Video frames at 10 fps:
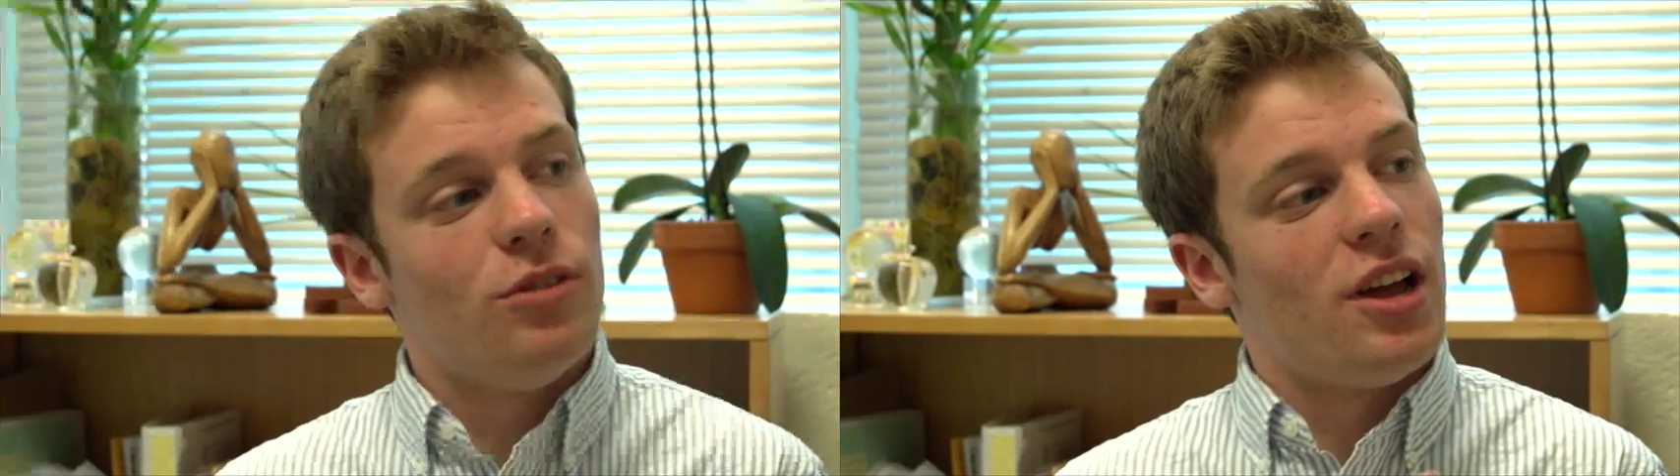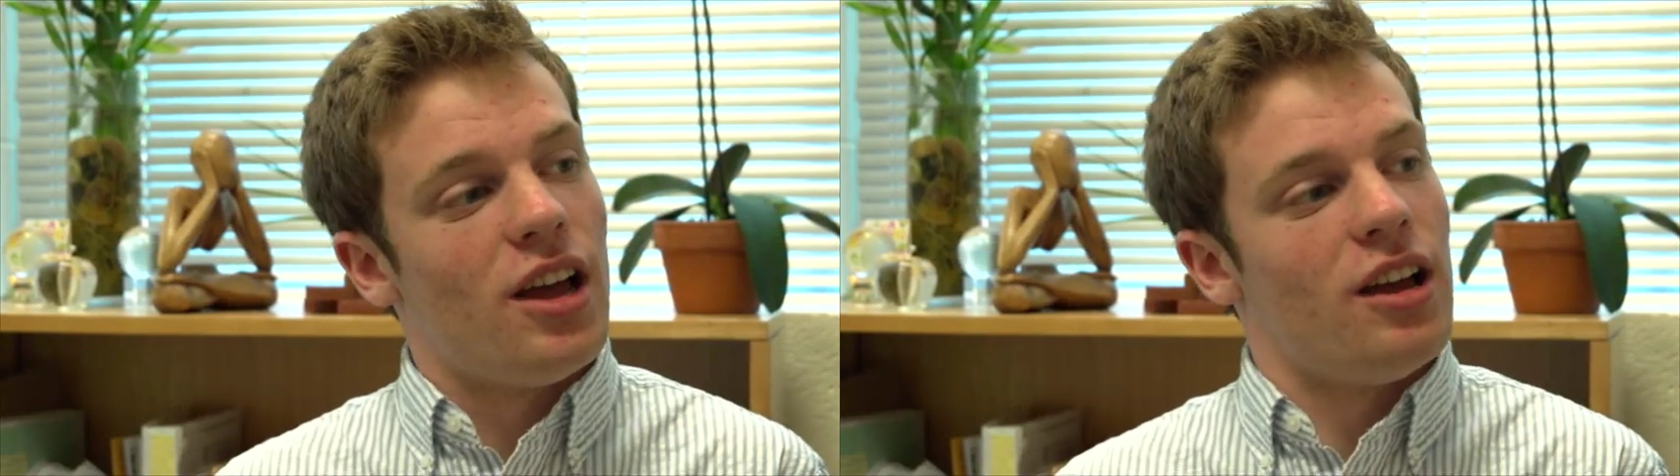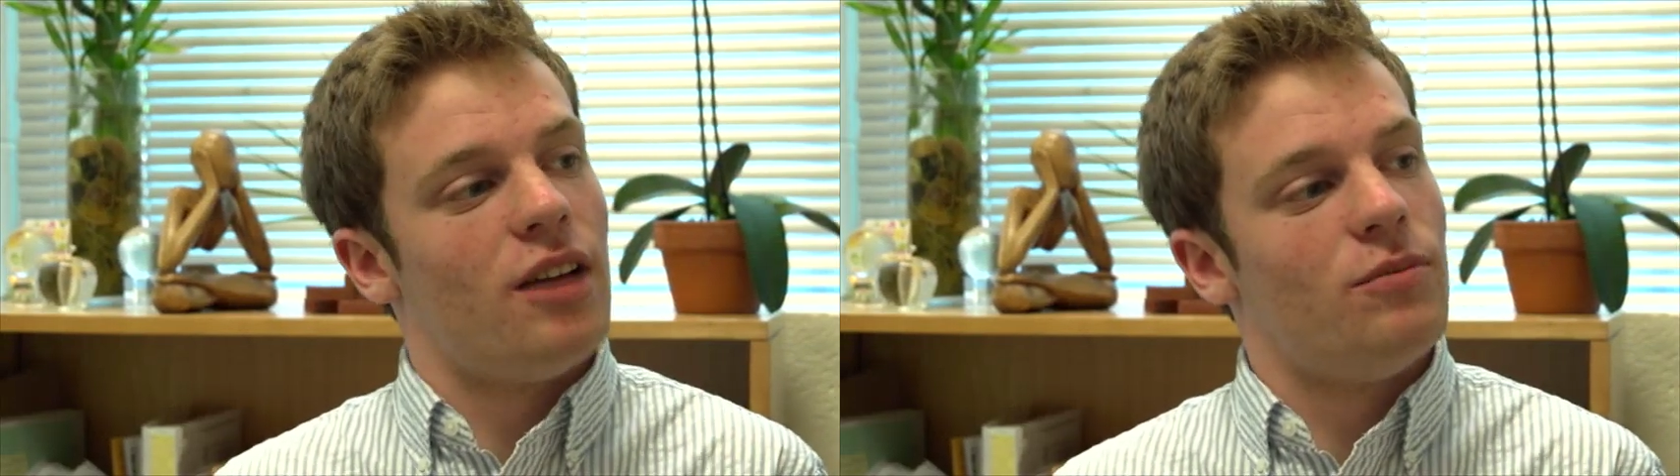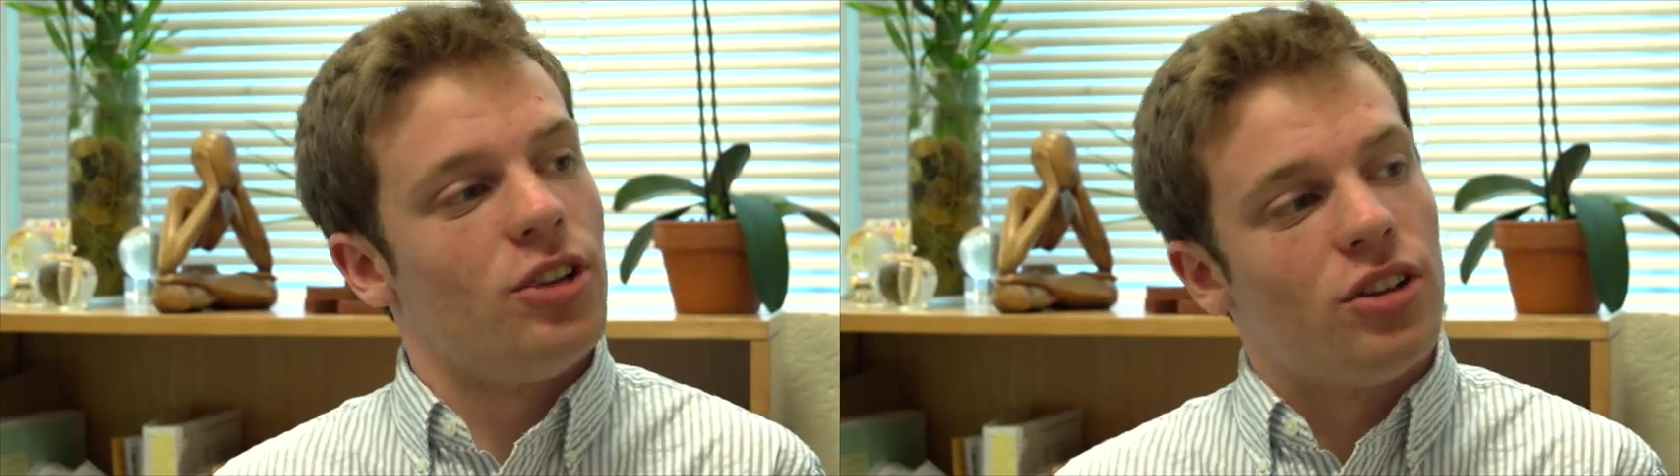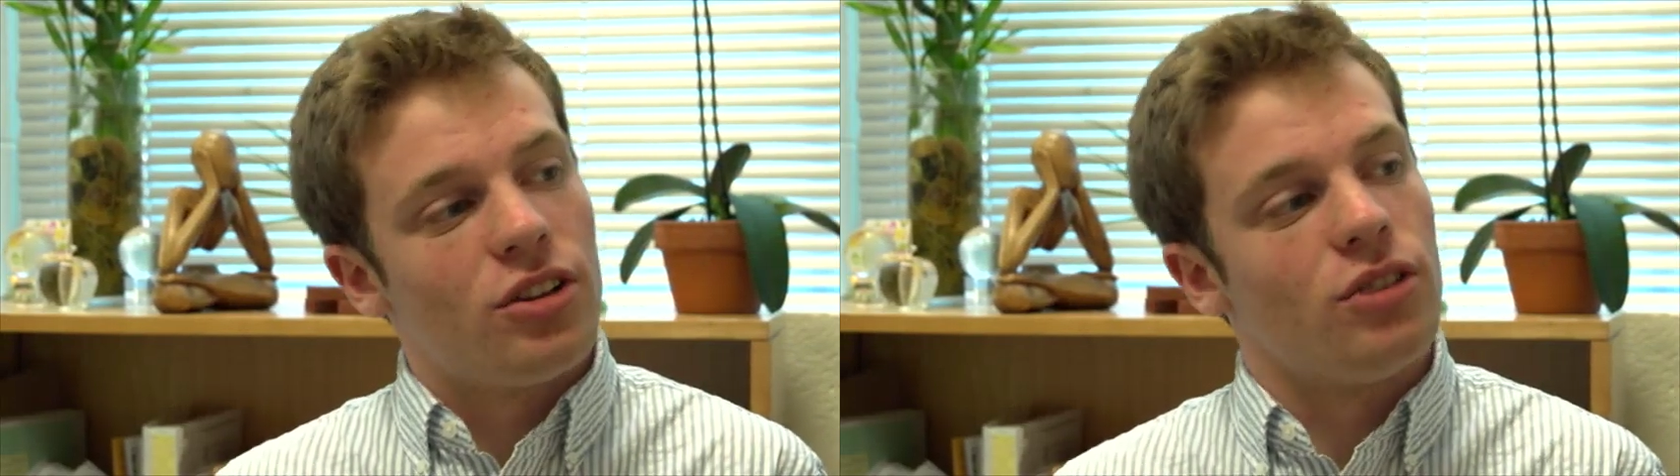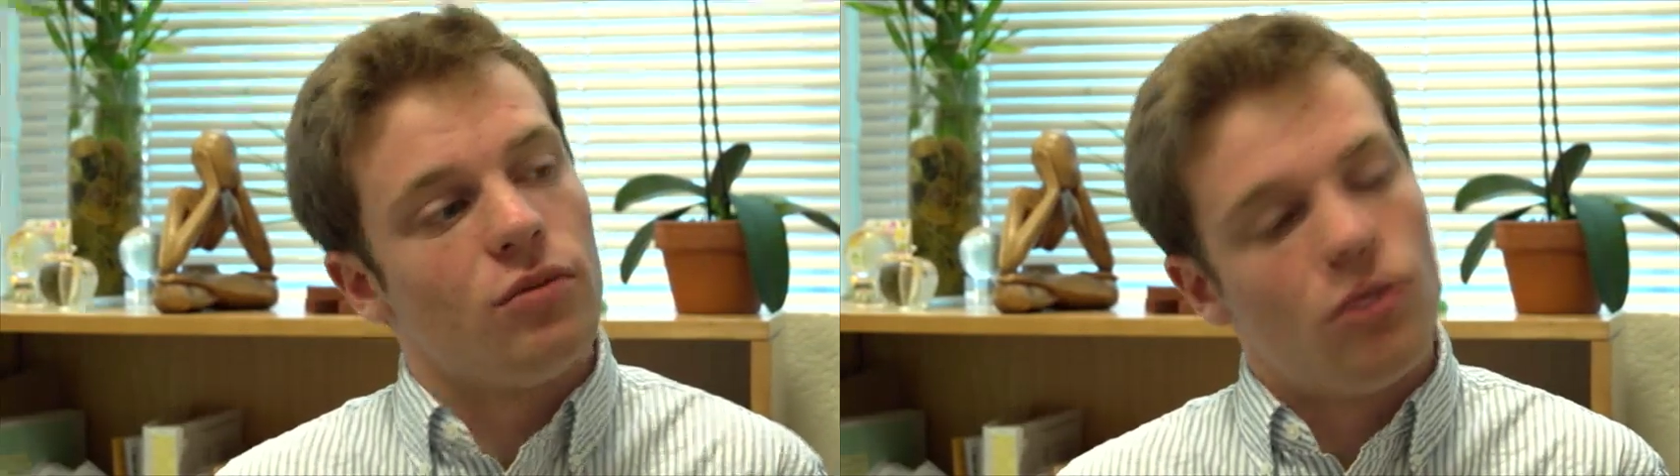I, am really looking